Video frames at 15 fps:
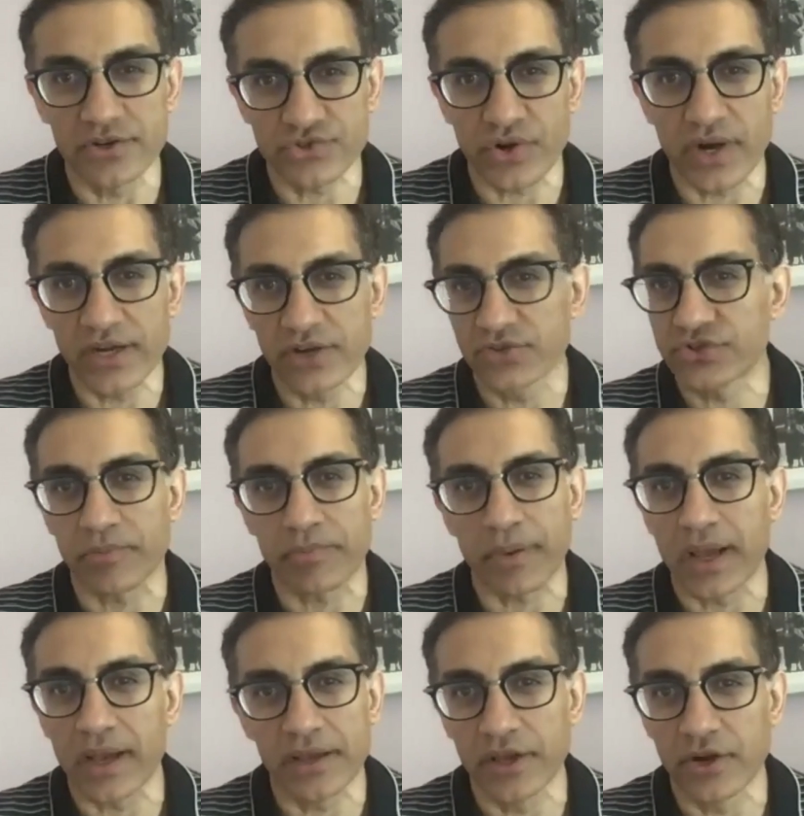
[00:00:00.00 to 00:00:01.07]
right? Your
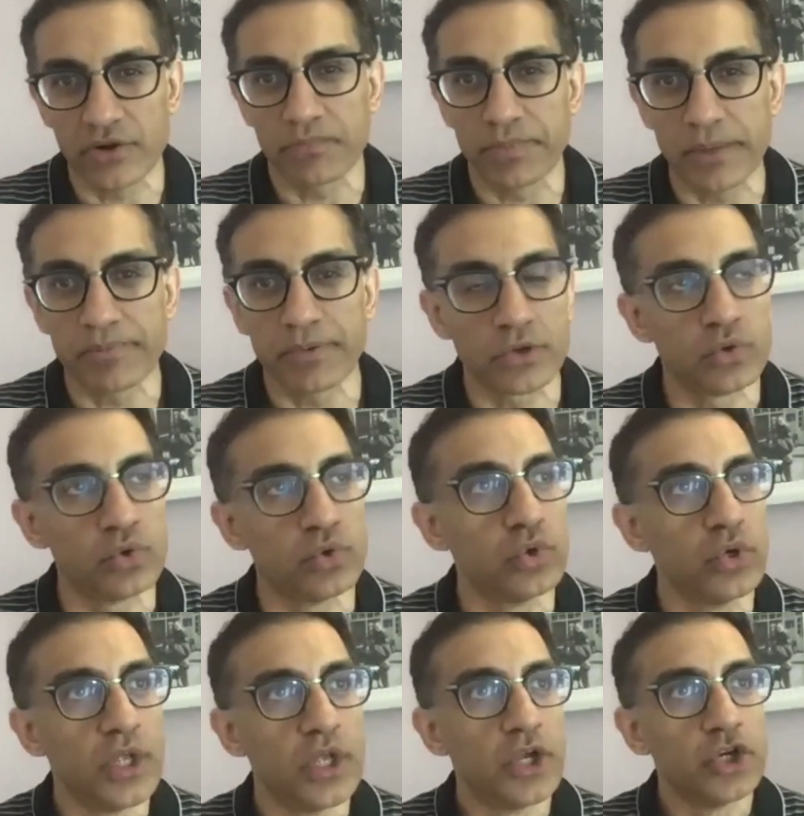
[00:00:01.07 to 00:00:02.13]
supply, people
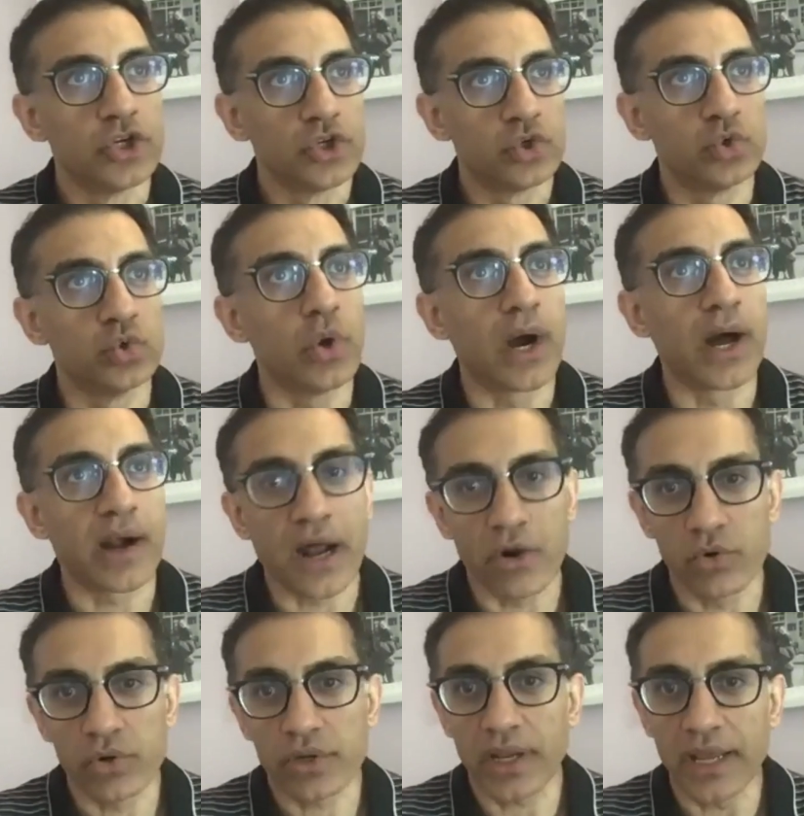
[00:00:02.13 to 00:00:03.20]
who are out